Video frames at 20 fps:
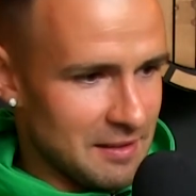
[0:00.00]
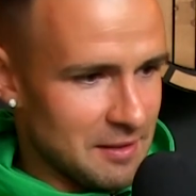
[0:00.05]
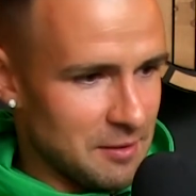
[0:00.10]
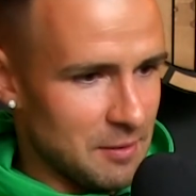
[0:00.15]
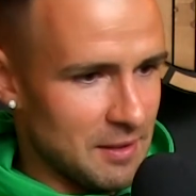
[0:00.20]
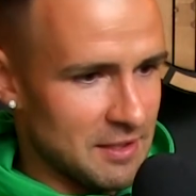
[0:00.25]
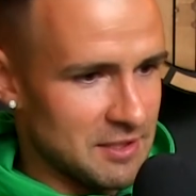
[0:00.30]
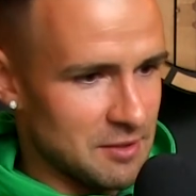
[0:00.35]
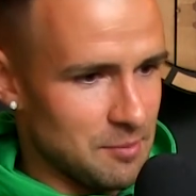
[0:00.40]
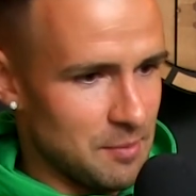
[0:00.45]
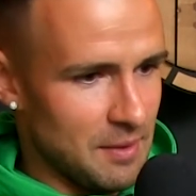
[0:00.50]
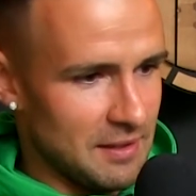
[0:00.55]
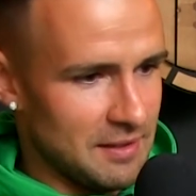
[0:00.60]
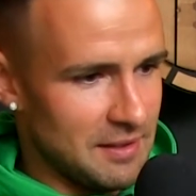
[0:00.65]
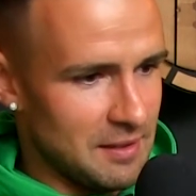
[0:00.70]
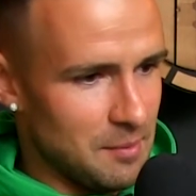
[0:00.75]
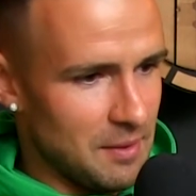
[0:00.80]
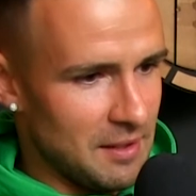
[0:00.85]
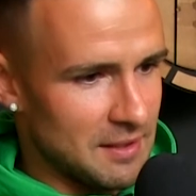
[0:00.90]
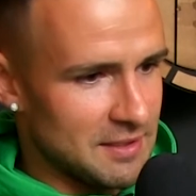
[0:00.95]
the rest of my
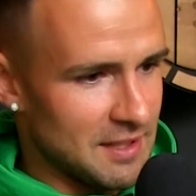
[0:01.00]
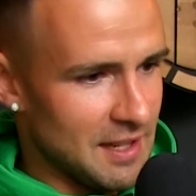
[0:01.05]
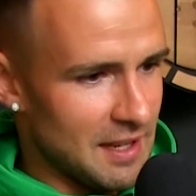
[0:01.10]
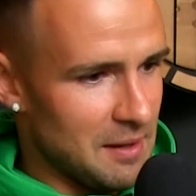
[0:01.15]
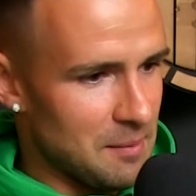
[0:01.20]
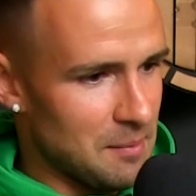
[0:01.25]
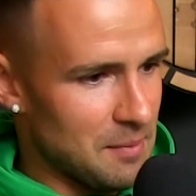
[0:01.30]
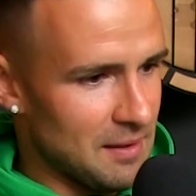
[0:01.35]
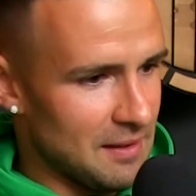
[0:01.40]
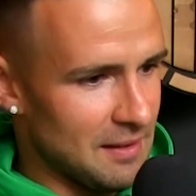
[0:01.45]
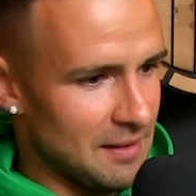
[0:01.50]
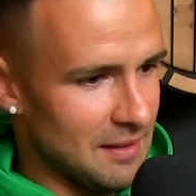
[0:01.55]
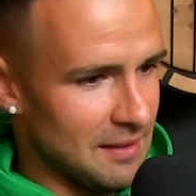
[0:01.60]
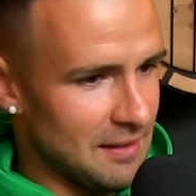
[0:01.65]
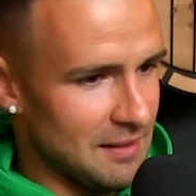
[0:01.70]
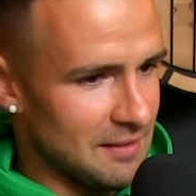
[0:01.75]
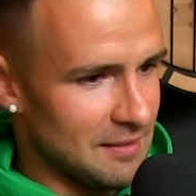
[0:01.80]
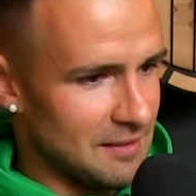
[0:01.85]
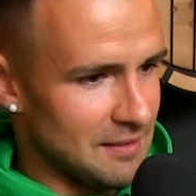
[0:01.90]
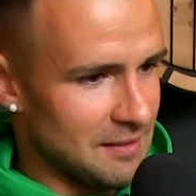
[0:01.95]
teammates came,
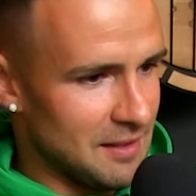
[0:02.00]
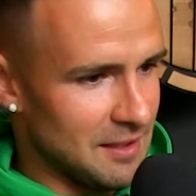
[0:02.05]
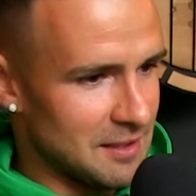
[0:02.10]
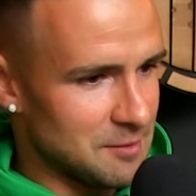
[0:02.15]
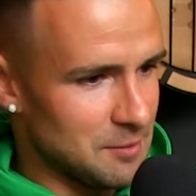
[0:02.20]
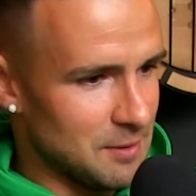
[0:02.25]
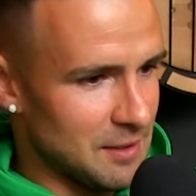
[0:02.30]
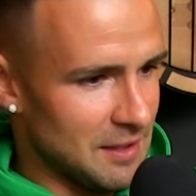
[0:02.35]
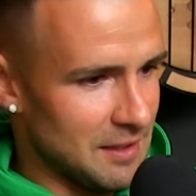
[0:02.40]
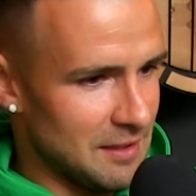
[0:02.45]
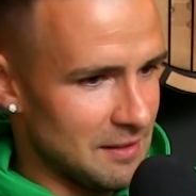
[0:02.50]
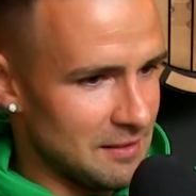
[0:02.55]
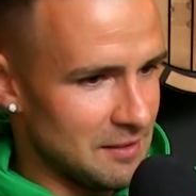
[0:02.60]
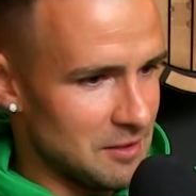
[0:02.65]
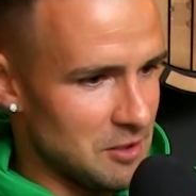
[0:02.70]
and that's why